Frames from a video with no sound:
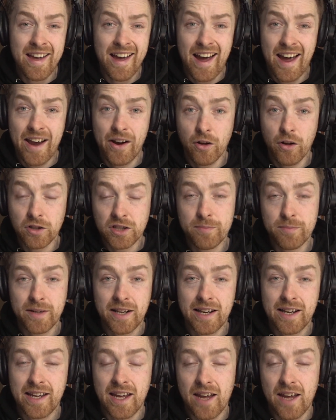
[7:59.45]
And
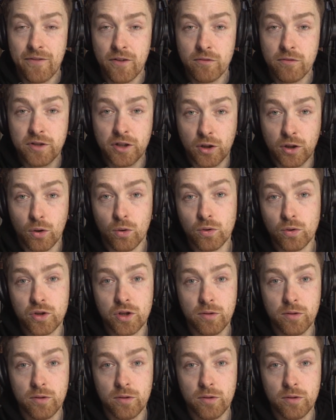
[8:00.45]
ultimately, if you were to go to a